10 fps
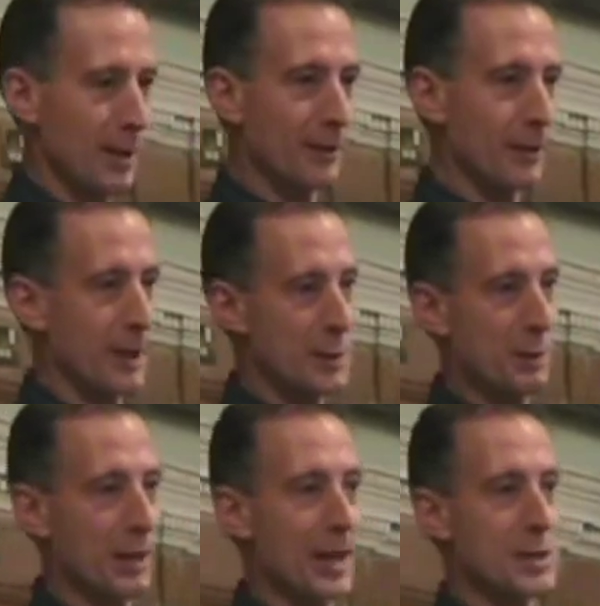London
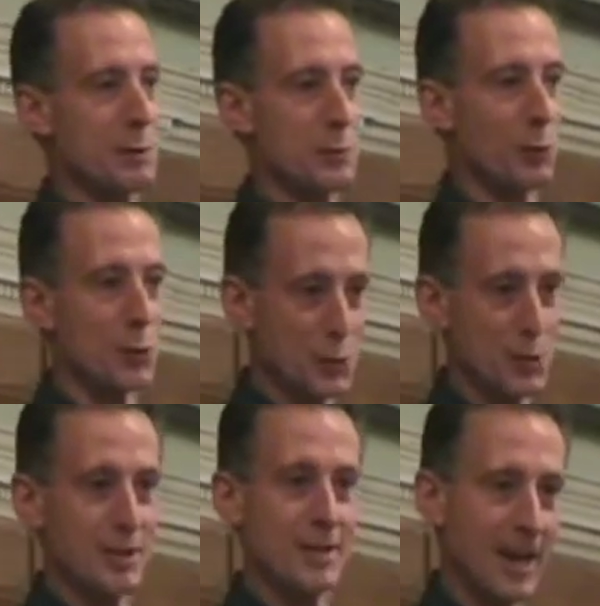Lesbian and Gay Switchboard
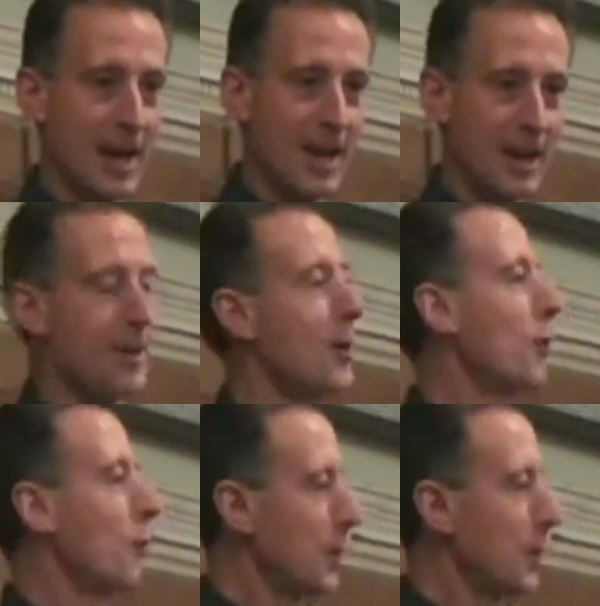uses today